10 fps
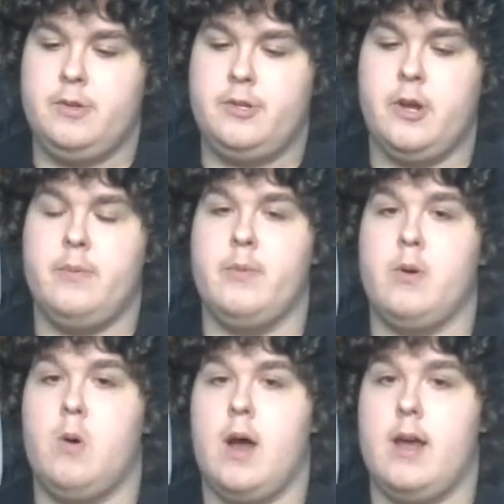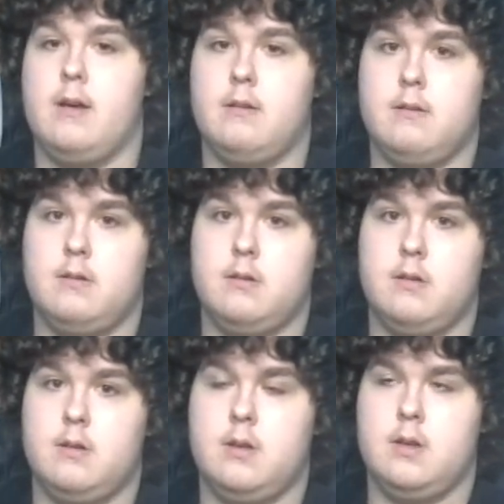Tobey Maguire.
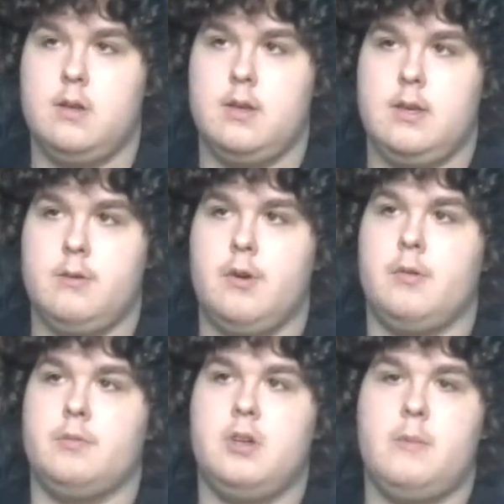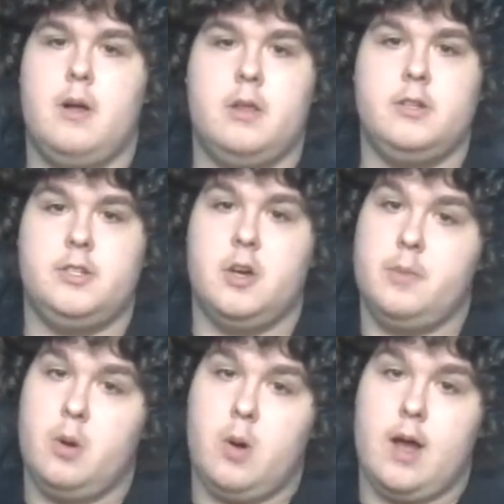He'll go from Tom Holland to
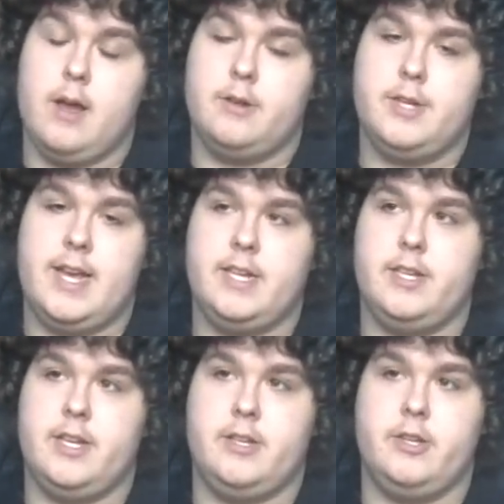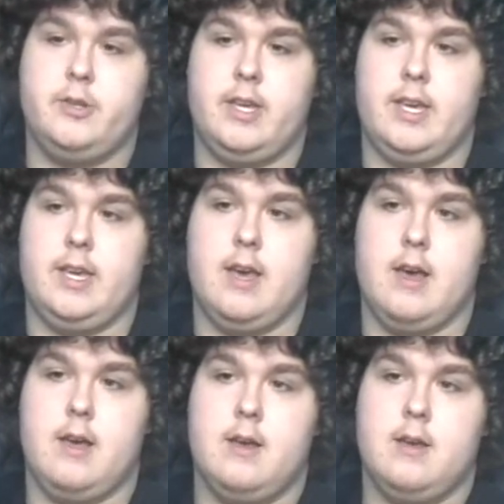Tobey Maguire, change into the
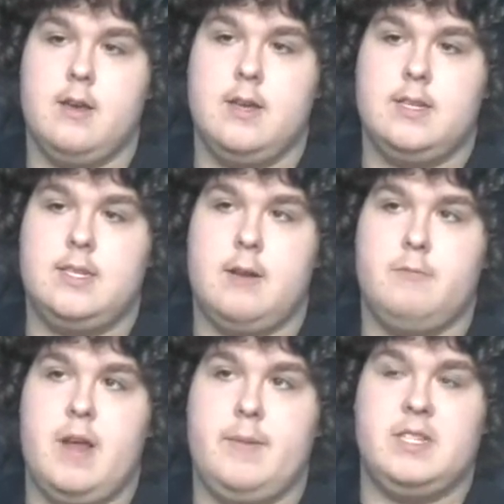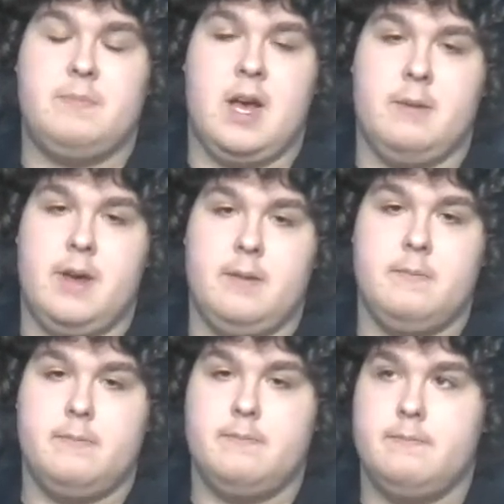uh, Sam Raimi Spider-Man,
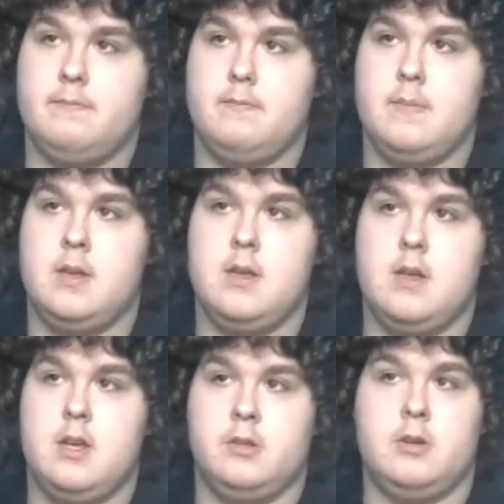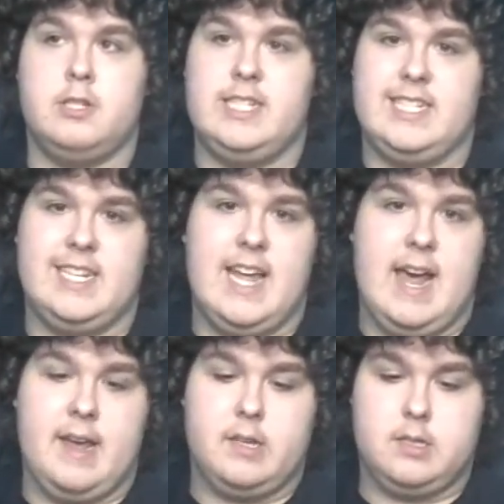as long as he's in the
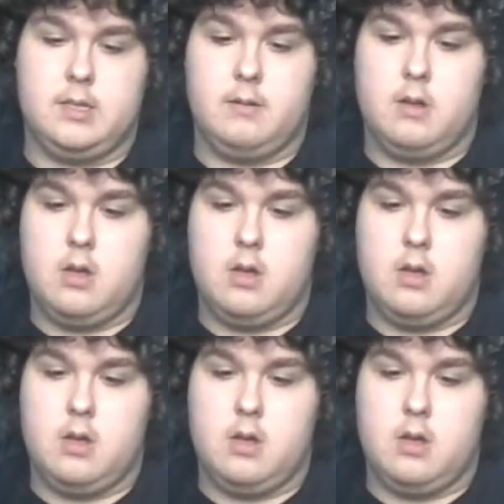hex.